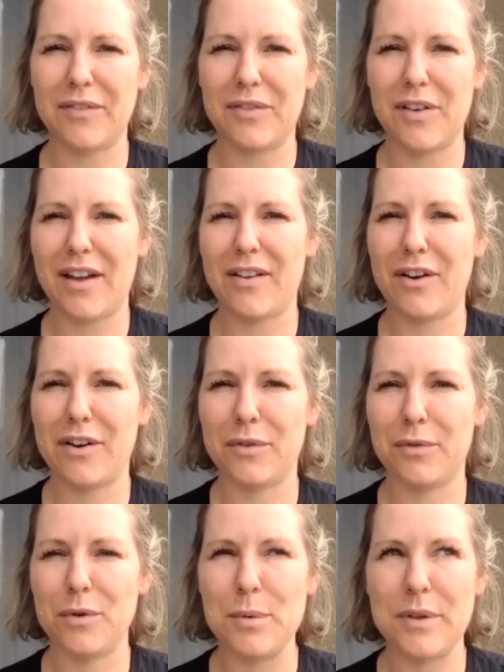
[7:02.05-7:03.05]
I've I heard a
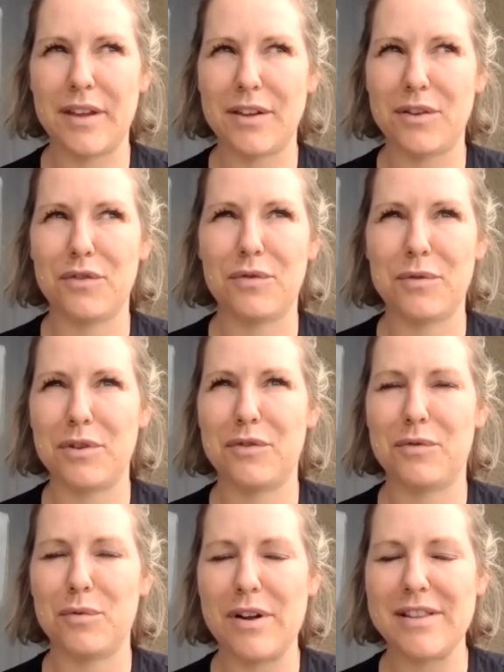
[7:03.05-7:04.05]
rumor that you've
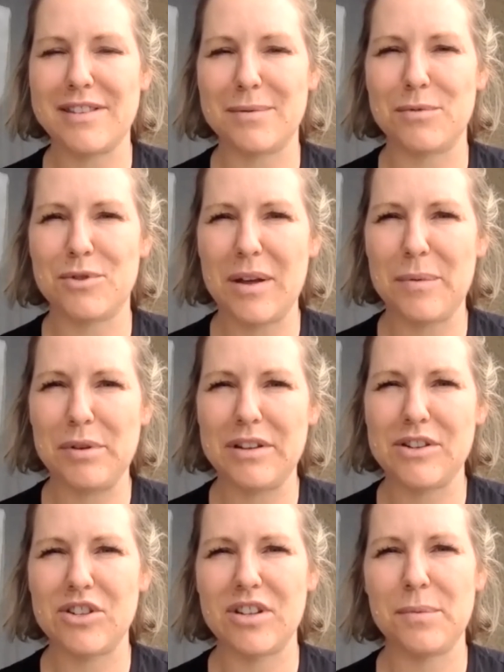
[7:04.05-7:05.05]
you've won some
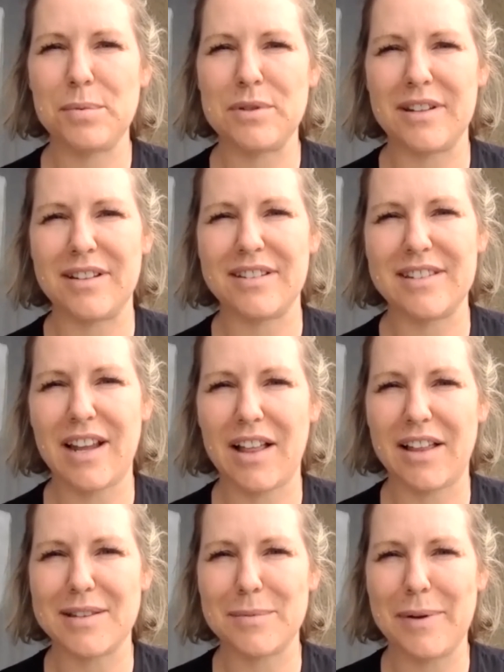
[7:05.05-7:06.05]
championships.
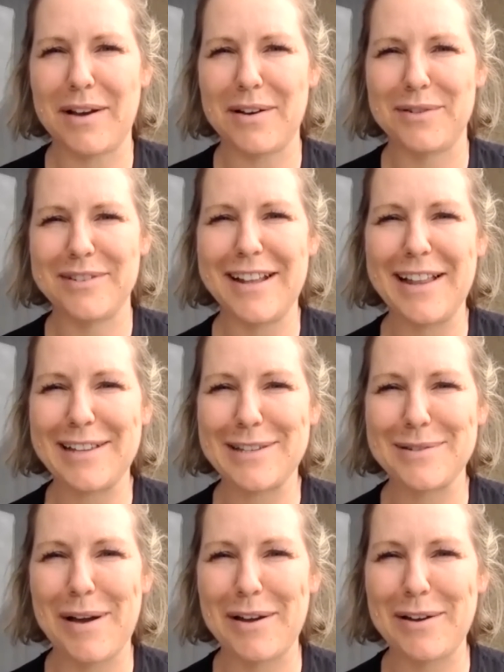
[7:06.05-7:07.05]

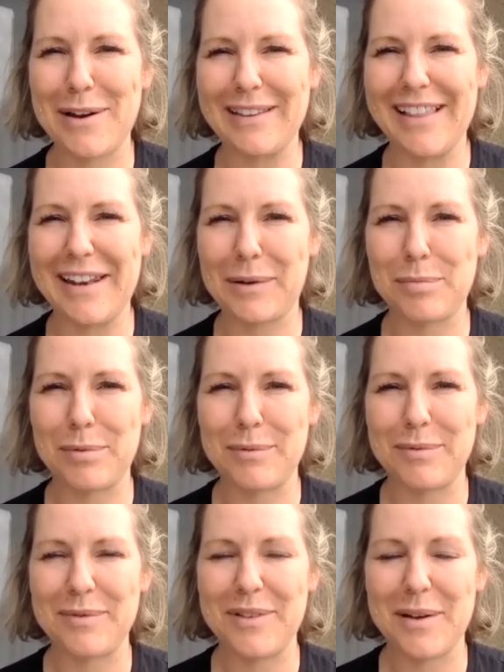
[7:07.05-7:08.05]
Athletic
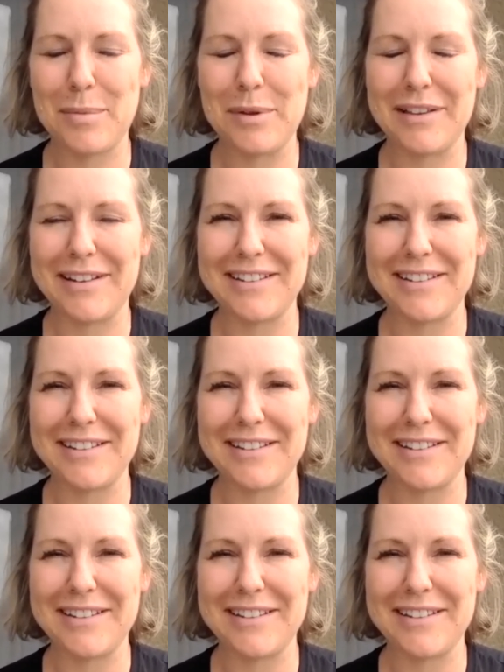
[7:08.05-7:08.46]
ability.